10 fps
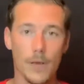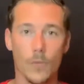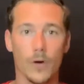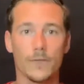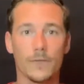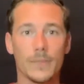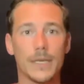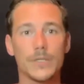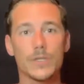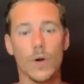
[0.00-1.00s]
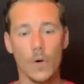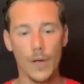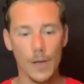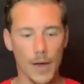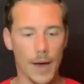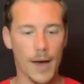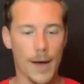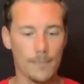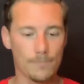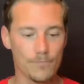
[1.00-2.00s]
It worked for me. So
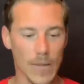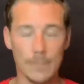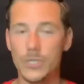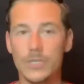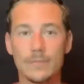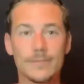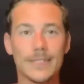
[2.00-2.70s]
I'm just